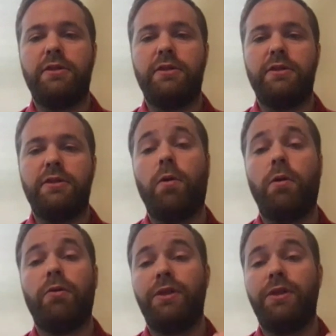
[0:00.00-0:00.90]
up, or
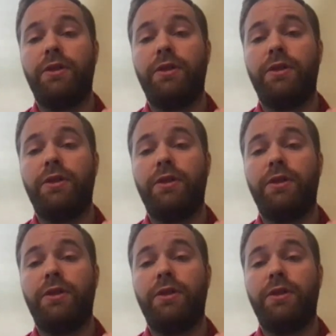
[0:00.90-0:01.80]
this is
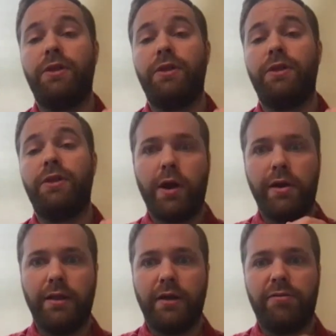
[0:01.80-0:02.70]
requiring a lot of
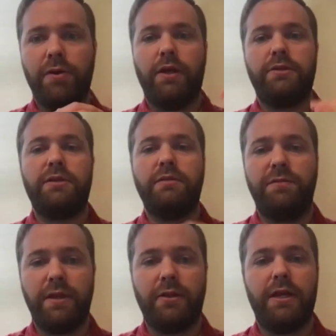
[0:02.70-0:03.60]
focus. It seems
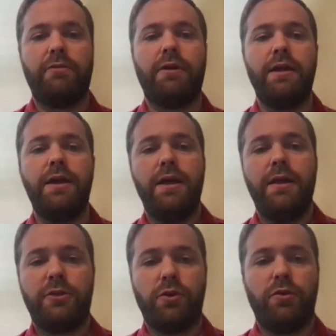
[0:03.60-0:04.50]
fiddly, right? That's one of
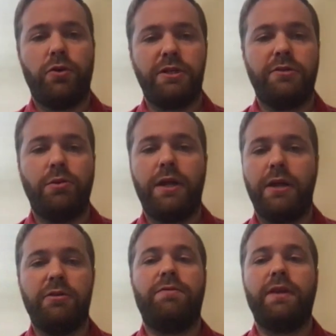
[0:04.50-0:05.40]
the worst things you want to hear is
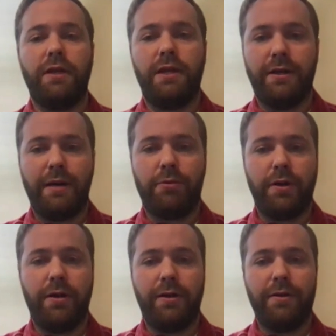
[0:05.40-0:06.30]
fiddly in
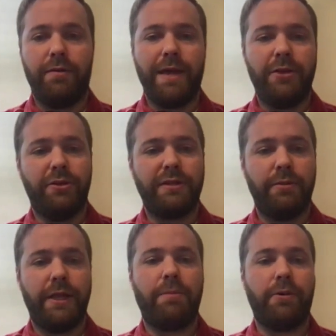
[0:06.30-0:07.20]
a manual assembly
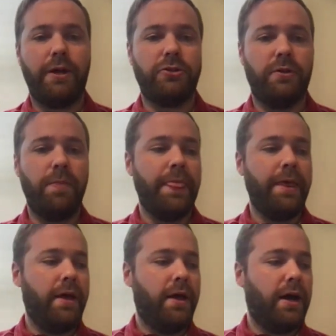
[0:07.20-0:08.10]
operation.
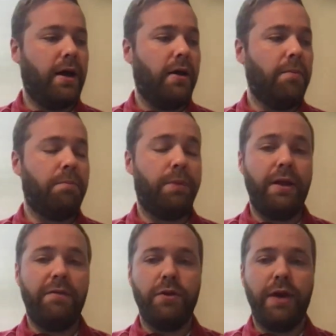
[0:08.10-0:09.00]
But
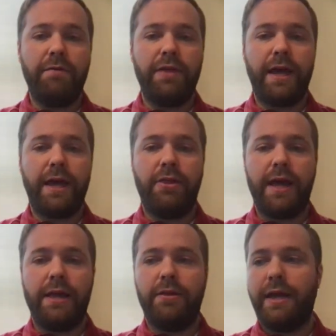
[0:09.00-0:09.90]
if you have
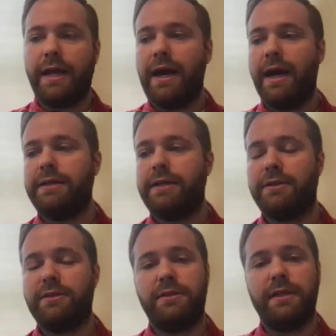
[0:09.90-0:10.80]
that
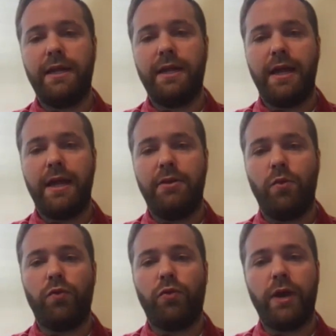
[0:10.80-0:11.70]
context set in
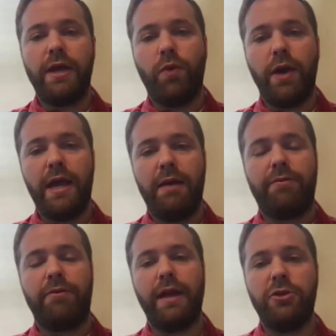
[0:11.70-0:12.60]
the right way up
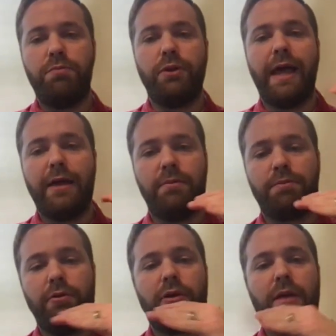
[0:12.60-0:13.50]
front, and you plan the
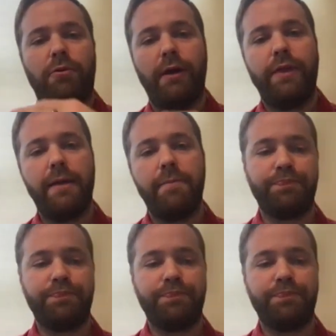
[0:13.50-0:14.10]
program around that,